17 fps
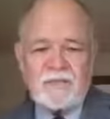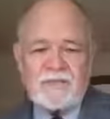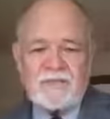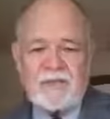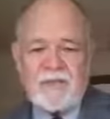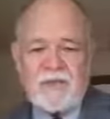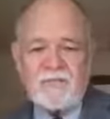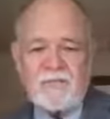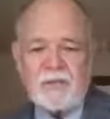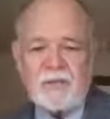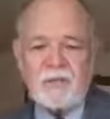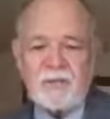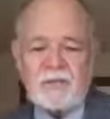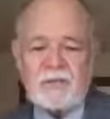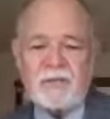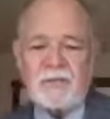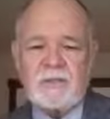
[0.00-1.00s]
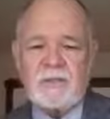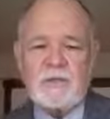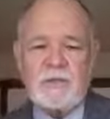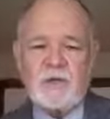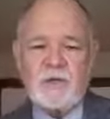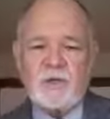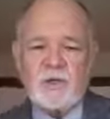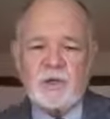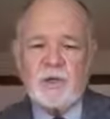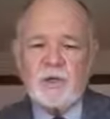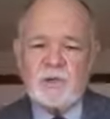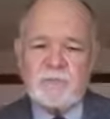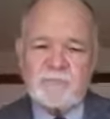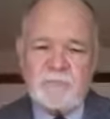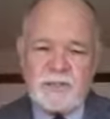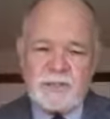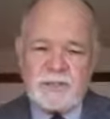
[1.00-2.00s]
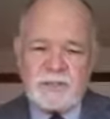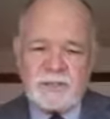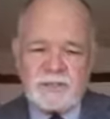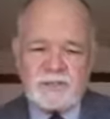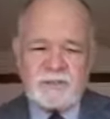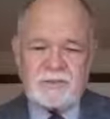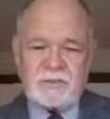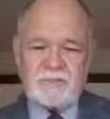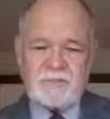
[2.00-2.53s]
Savior whose mission